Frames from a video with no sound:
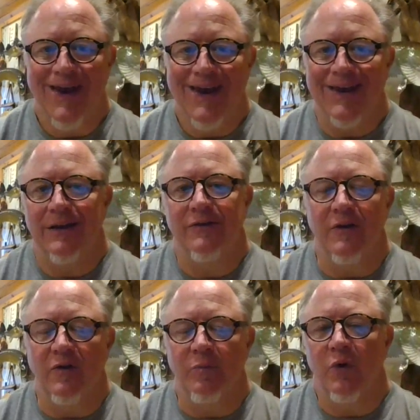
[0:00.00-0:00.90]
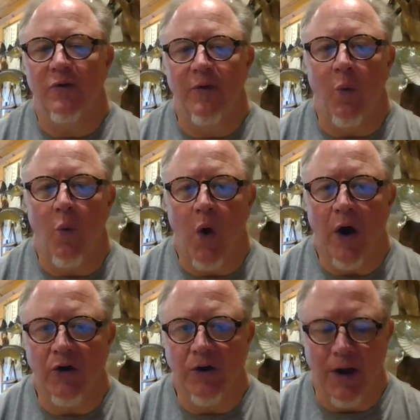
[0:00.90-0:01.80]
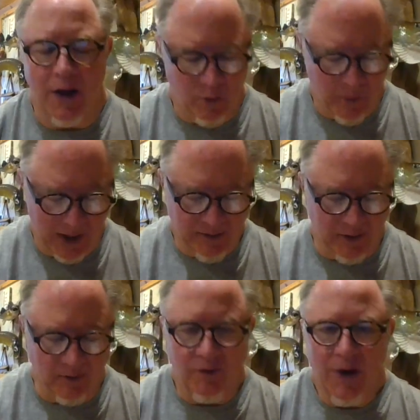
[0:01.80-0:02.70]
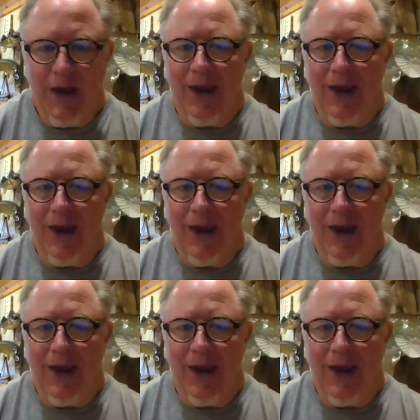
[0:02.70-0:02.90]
He does these beautiful watercolor paintings,